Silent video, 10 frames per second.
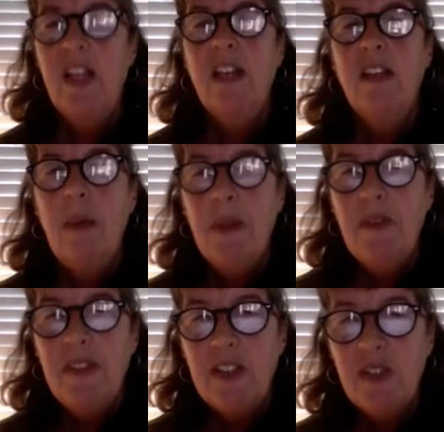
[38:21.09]
A couple of
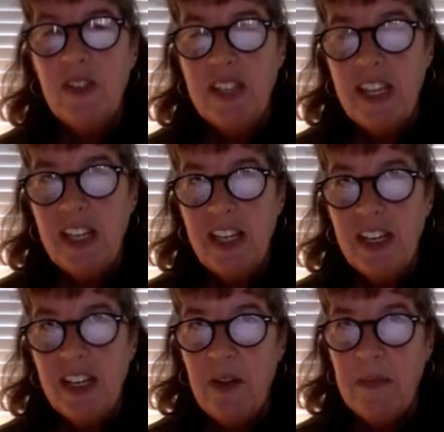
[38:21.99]
interesting
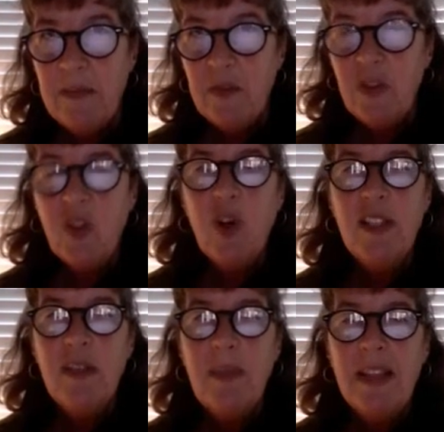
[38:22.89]
stories
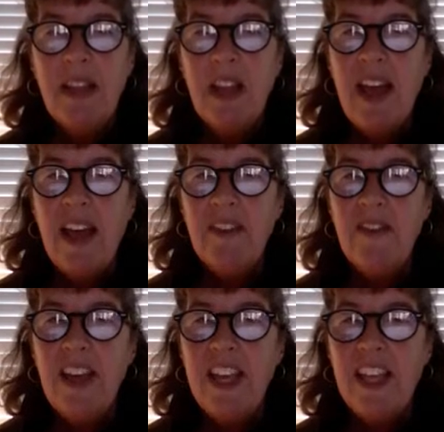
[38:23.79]
about the lag
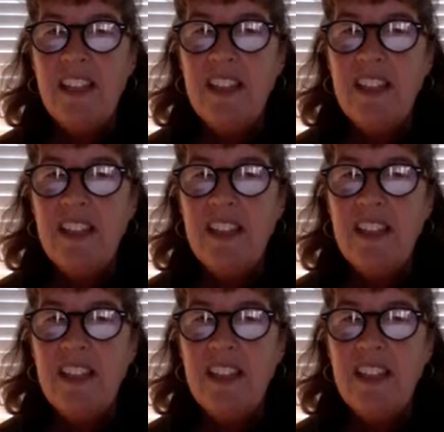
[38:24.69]
phase